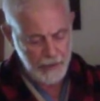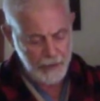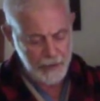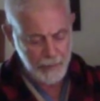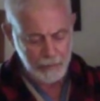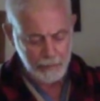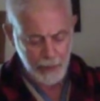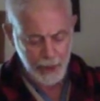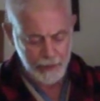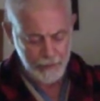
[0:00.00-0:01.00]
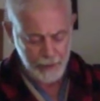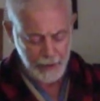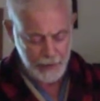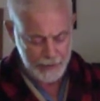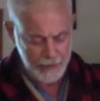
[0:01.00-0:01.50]
Give him a break, for
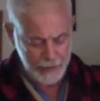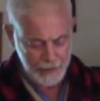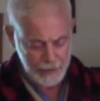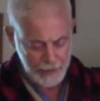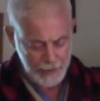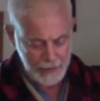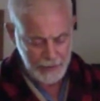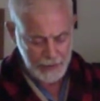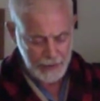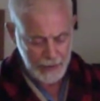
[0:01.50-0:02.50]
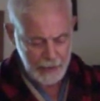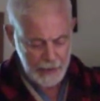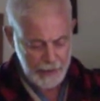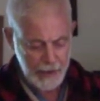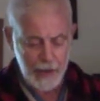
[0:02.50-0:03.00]
God's sake.
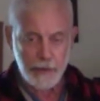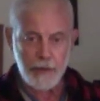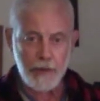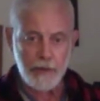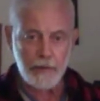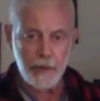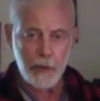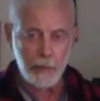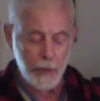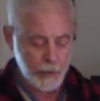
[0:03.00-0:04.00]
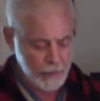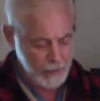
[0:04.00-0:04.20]
At least he has a sense of humor.